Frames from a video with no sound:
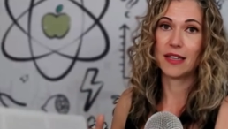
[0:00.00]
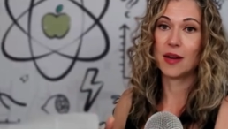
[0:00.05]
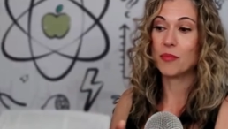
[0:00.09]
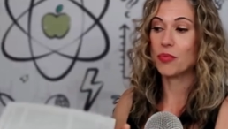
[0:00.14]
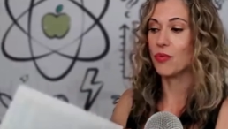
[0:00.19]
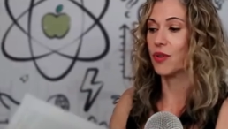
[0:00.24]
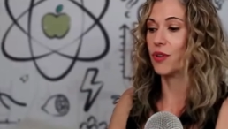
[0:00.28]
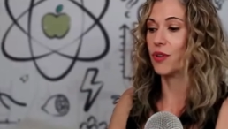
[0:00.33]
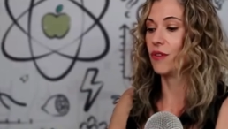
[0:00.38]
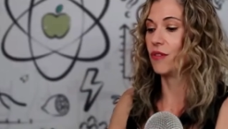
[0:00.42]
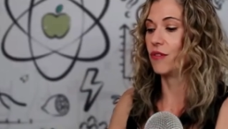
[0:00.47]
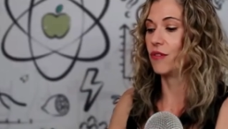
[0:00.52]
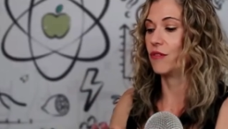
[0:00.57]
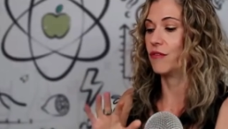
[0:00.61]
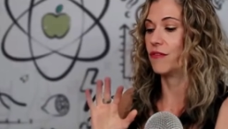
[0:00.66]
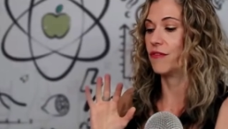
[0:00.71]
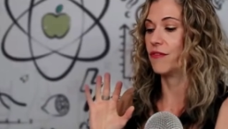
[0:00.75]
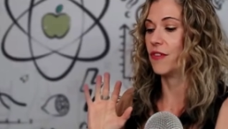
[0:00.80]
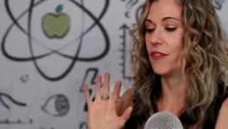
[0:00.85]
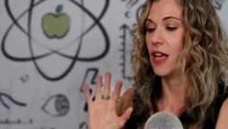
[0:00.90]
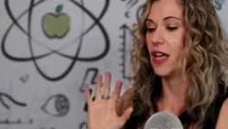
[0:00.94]

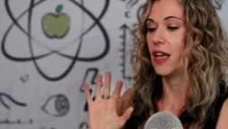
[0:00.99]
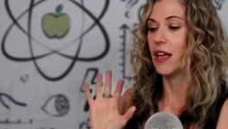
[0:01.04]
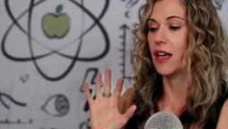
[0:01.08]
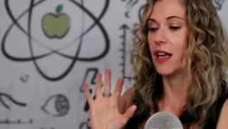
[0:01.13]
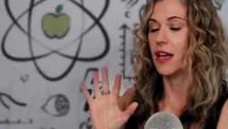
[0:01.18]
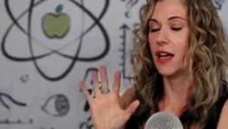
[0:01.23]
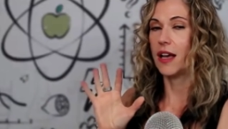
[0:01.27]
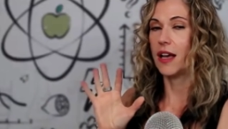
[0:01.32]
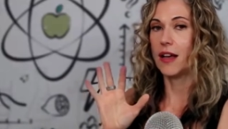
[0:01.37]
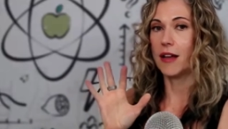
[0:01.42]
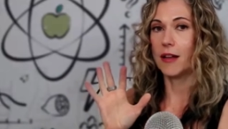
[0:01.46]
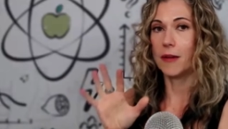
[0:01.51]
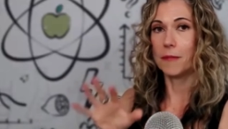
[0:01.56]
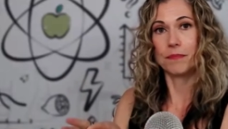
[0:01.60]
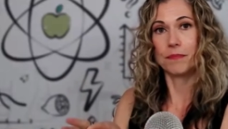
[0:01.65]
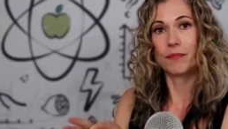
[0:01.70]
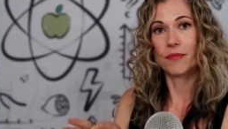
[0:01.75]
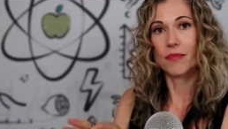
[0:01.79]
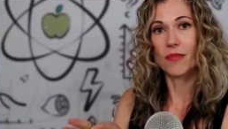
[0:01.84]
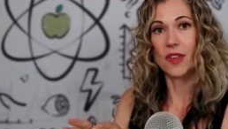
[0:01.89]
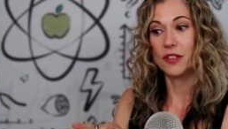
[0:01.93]
improve
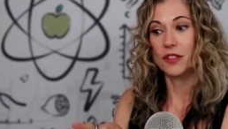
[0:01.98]
um,